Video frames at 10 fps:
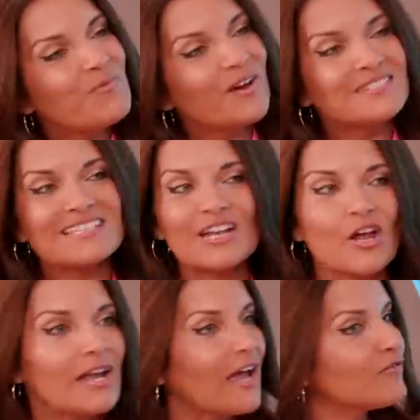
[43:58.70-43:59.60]
parents
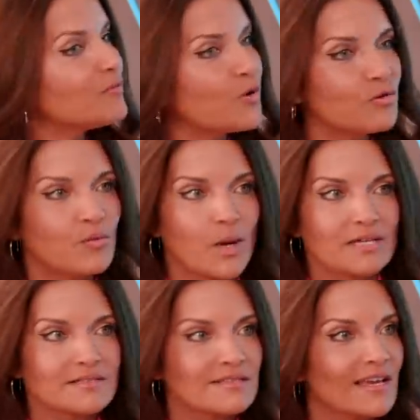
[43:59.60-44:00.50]
cannot have it both
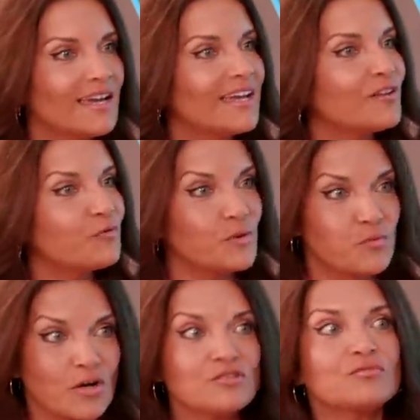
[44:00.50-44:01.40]
ways. If we
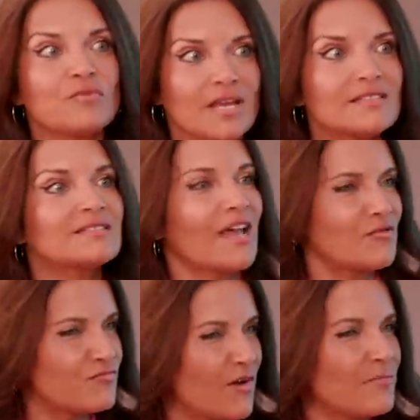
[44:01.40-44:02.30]
want to raise that
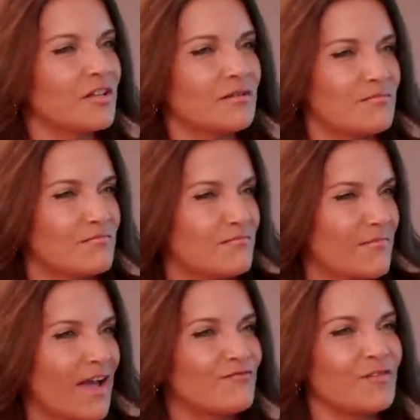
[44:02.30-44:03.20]
rebel,
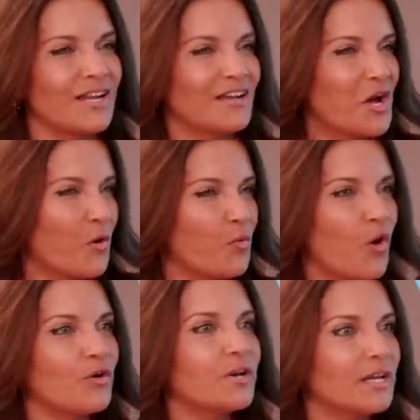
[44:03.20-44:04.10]
maverick,
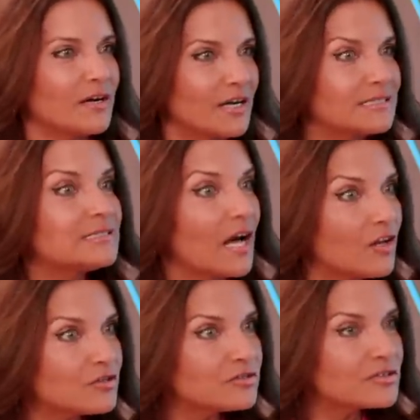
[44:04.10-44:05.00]
warrior
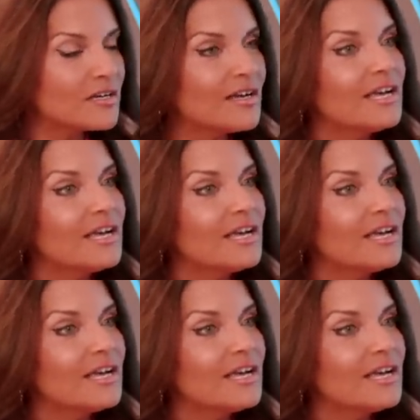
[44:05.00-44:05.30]
adult,